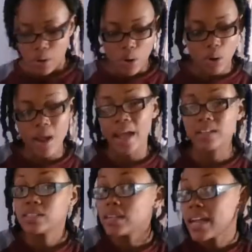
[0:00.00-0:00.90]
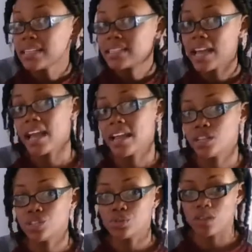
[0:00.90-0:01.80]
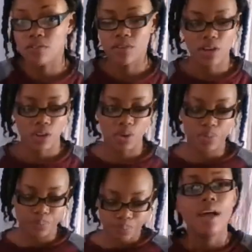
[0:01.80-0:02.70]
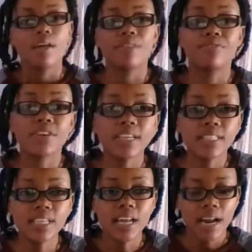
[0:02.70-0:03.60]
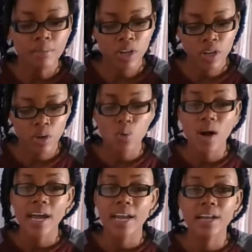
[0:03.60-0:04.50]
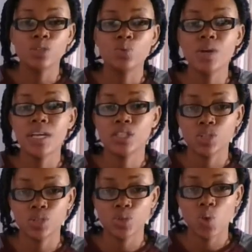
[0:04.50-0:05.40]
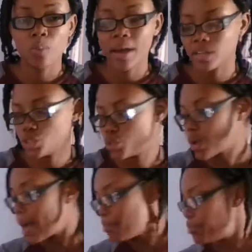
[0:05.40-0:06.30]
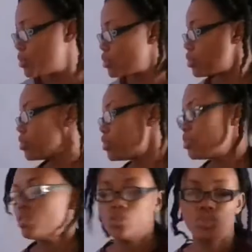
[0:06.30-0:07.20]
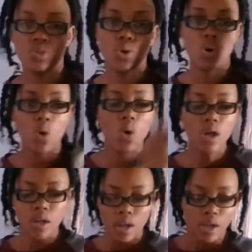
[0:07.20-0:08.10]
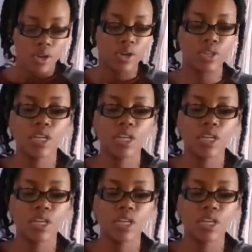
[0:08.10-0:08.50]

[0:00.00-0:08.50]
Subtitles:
Alright, so let's get into the video. The first thing that I'm going to go ahead and do is to sew my straps. So you're